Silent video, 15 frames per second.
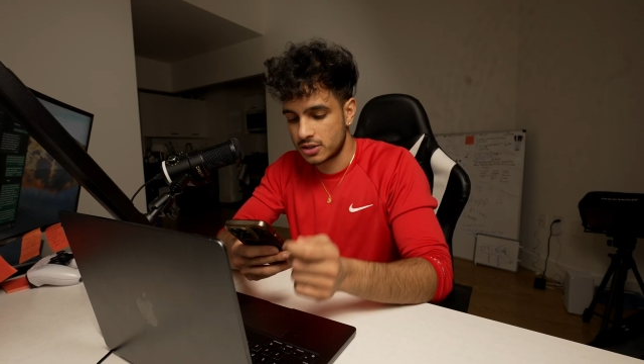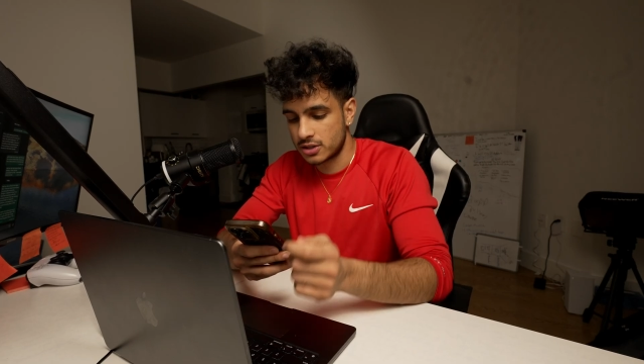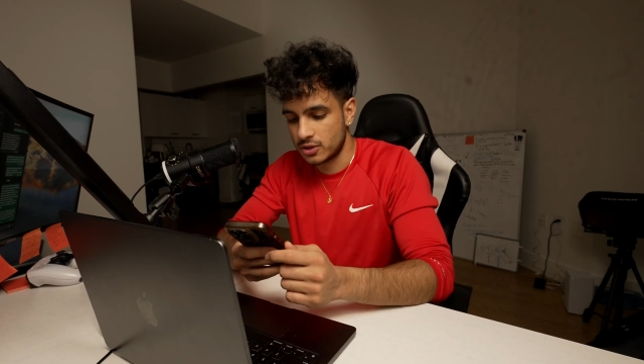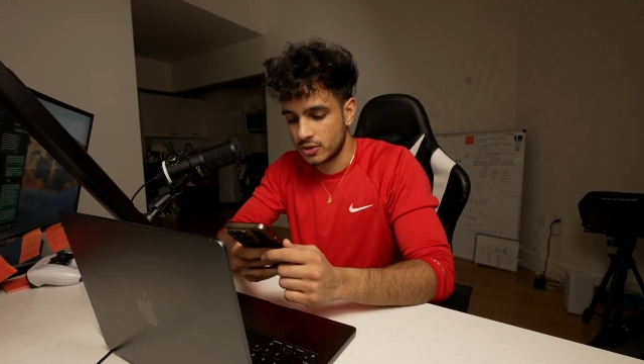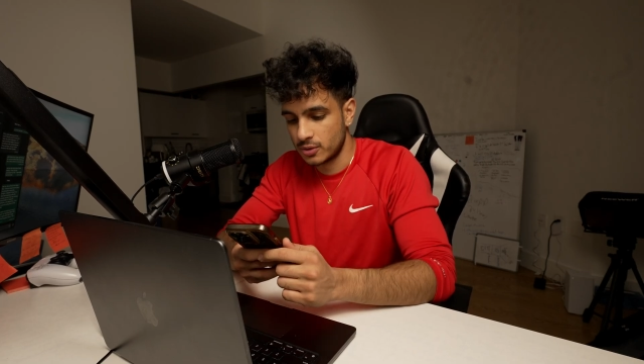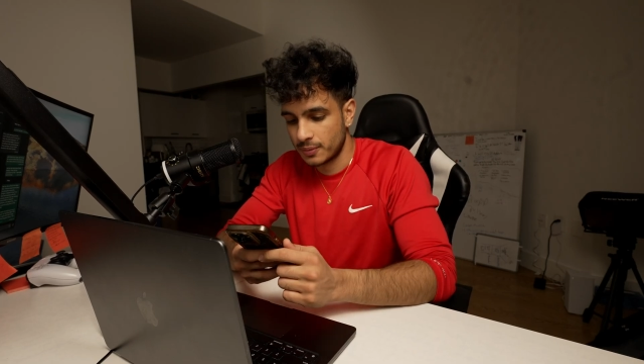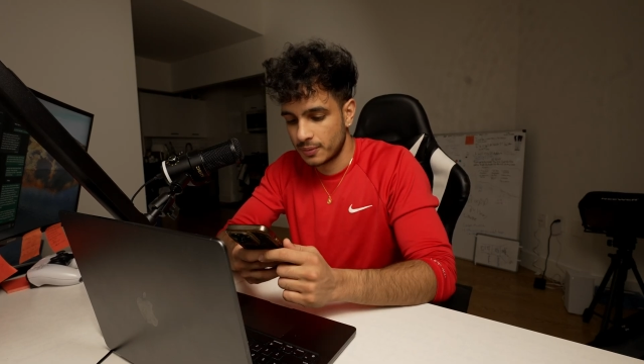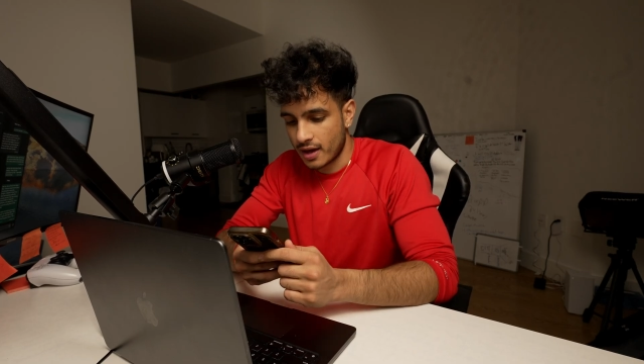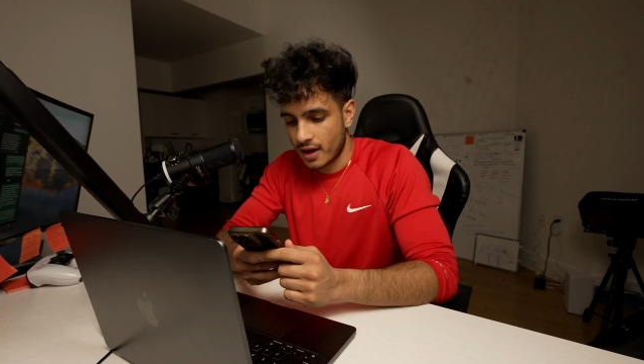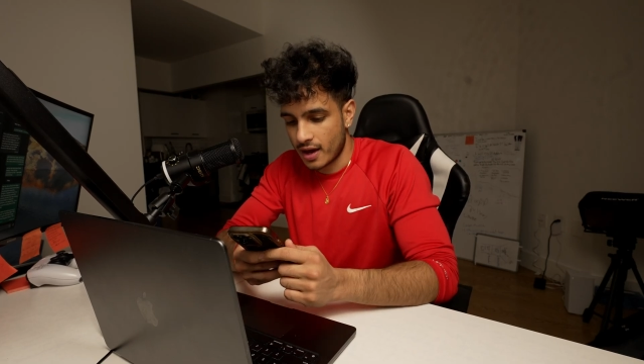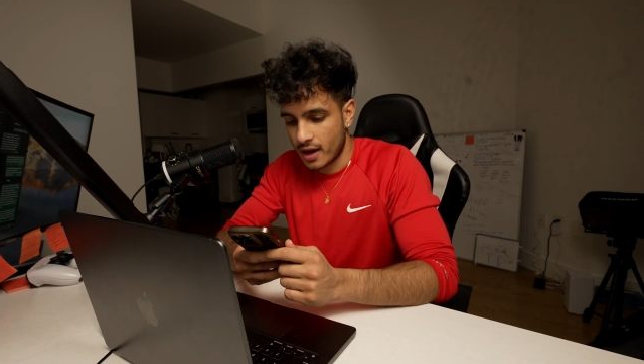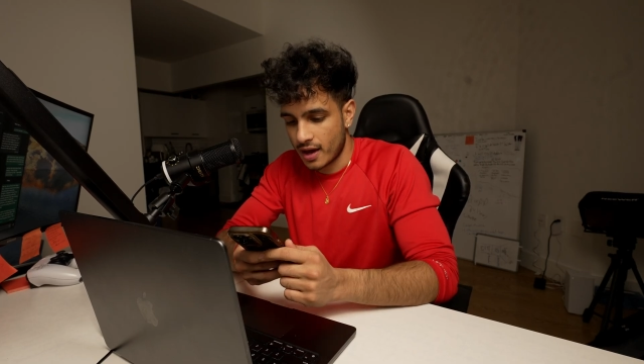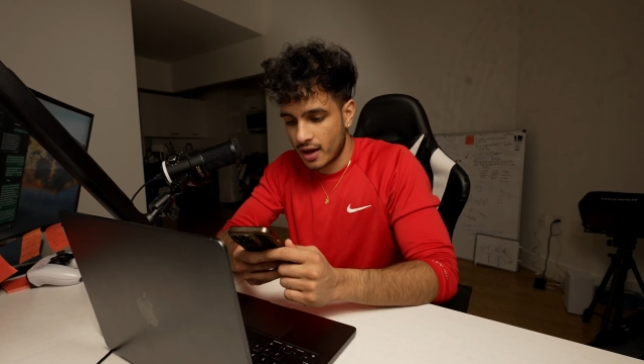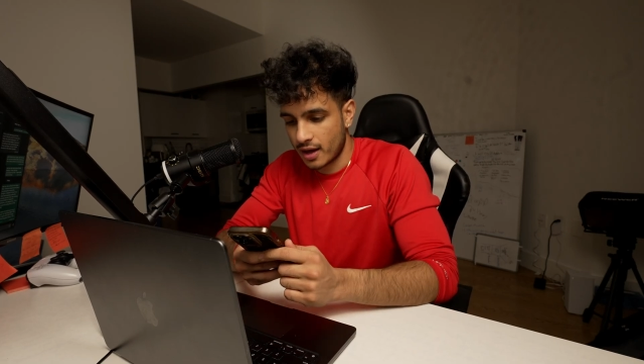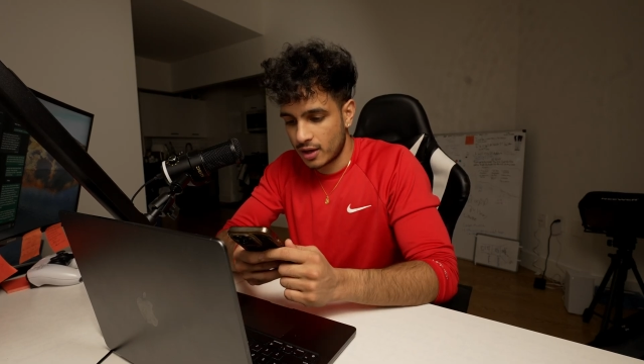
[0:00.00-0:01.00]
to,
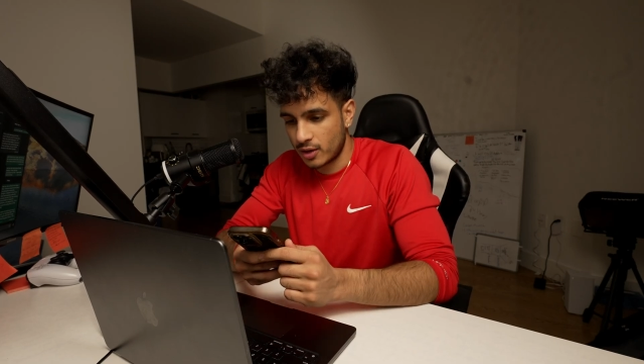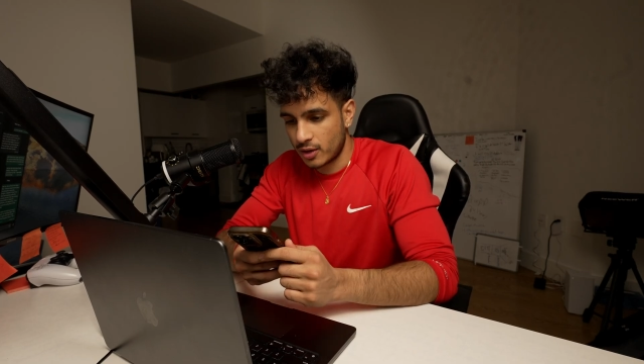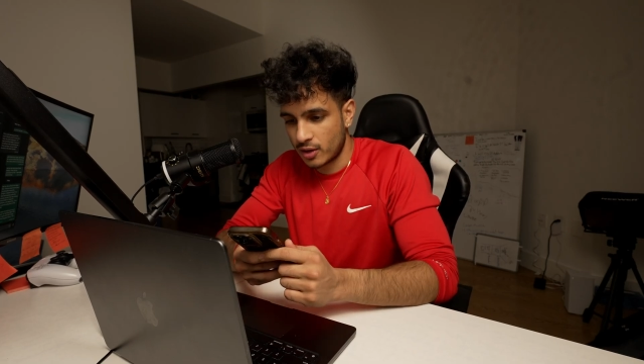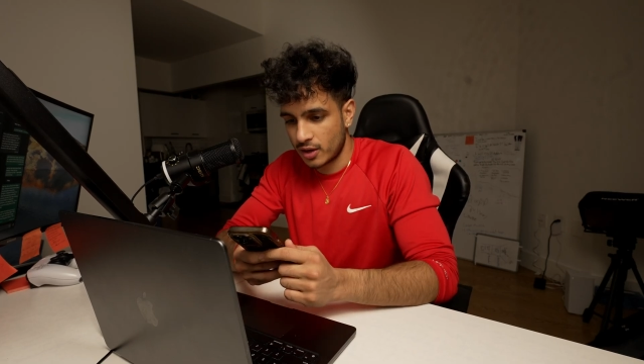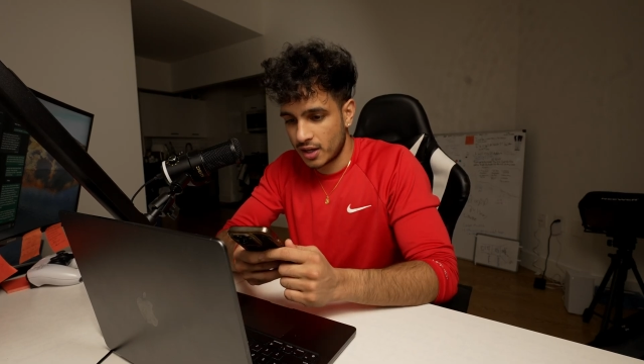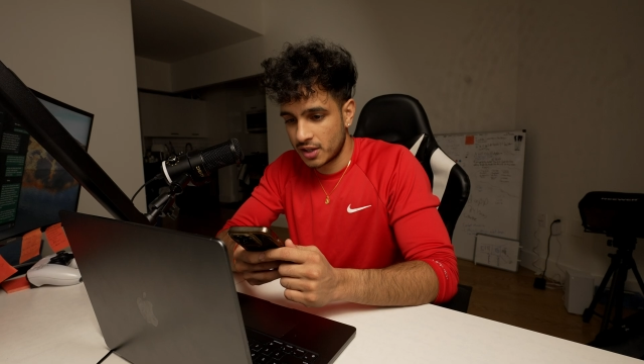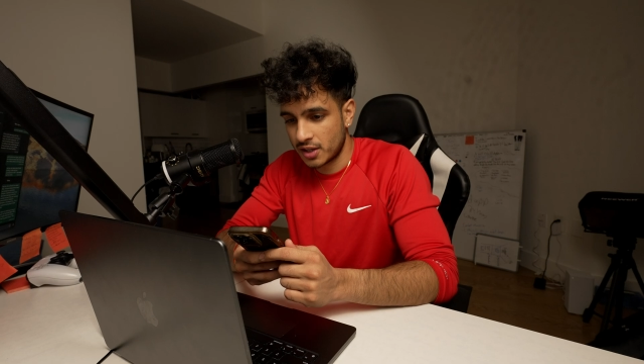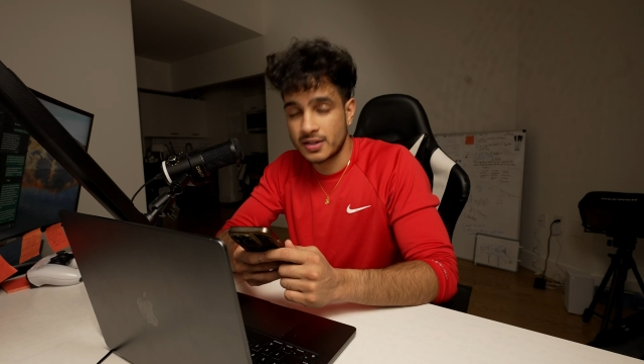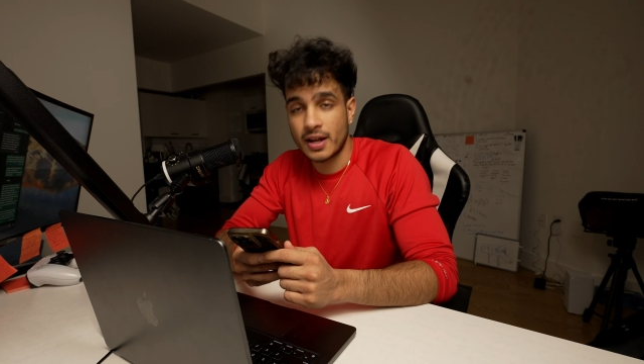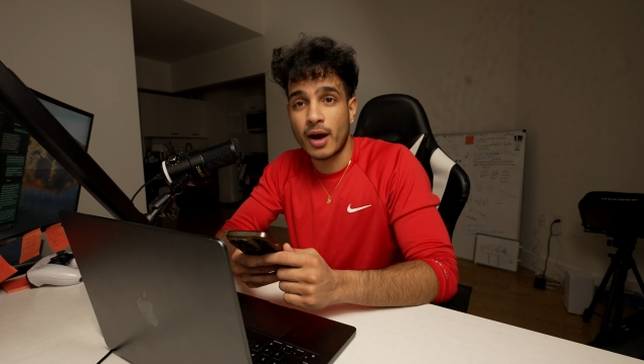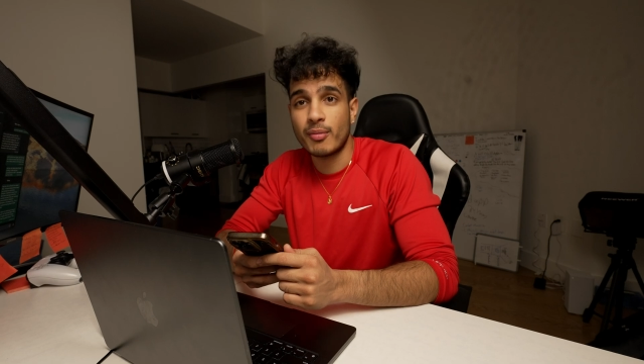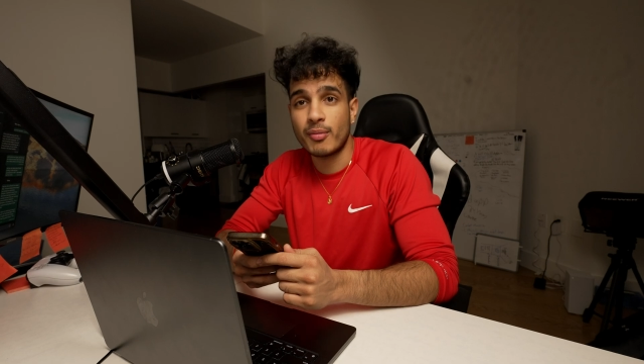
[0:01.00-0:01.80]
and it's now